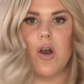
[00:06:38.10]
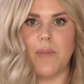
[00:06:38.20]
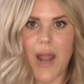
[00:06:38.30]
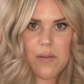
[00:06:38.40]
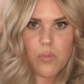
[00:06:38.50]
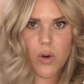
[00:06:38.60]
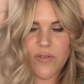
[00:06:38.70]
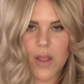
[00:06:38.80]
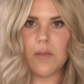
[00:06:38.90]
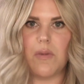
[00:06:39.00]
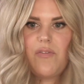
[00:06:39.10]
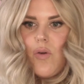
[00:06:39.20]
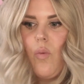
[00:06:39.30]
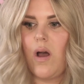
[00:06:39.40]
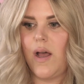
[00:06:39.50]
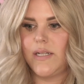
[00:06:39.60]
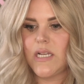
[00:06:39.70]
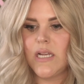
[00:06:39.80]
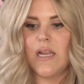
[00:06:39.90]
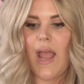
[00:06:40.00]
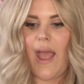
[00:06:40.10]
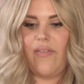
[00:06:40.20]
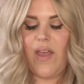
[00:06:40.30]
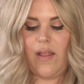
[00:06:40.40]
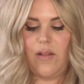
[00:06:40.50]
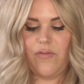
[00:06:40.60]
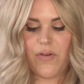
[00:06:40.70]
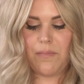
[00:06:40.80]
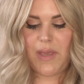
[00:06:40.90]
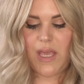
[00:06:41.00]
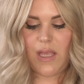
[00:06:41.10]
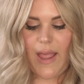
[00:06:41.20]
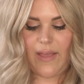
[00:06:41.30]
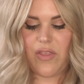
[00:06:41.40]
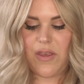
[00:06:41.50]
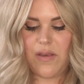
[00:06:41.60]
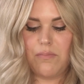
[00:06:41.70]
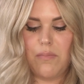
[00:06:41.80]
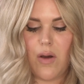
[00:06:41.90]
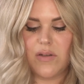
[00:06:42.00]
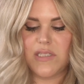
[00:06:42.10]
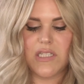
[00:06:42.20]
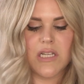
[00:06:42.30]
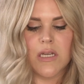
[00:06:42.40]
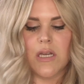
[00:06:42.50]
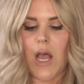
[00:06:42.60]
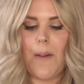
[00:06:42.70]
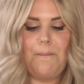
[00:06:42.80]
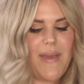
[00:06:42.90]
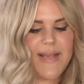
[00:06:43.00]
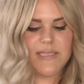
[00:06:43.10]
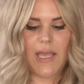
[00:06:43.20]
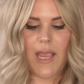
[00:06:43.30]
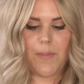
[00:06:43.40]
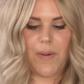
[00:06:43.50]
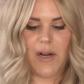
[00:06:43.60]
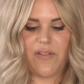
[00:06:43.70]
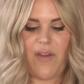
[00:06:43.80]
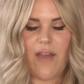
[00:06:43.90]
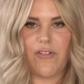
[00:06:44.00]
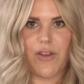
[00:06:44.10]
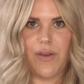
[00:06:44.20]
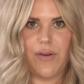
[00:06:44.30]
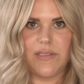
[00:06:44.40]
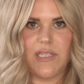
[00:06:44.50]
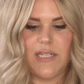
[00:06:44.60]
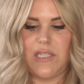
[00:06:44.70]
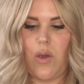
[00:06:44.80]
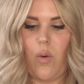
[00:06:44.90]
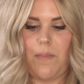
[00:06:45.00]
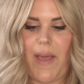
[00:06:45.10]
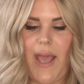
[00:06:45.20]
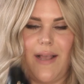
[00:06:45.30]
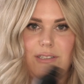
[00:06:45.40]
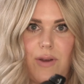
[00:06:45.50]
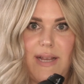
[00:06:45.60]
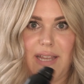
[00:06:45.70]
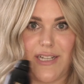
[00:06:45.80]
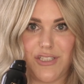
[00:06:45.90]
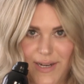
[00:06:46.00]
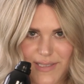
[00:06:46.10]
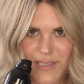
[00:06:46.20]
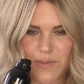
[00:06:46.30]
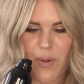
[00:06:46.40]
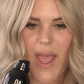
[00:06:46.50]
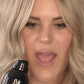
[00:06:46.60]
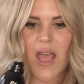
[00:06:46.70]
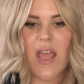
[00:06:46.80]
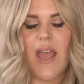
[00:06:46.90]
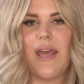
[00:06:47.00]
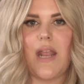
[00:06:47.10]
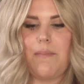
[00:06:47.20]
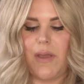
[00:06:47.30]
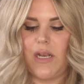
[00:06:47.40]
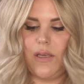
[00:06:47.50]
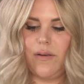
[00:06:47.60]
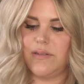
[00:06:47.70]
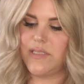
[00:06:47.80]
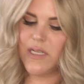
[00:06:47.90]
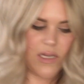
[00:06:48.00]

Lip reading: comb and add more volume if you want. And then for me, like the most amazing hair product I've ever used is the Orbe Dry Texturizing Spray, and I'm gonna use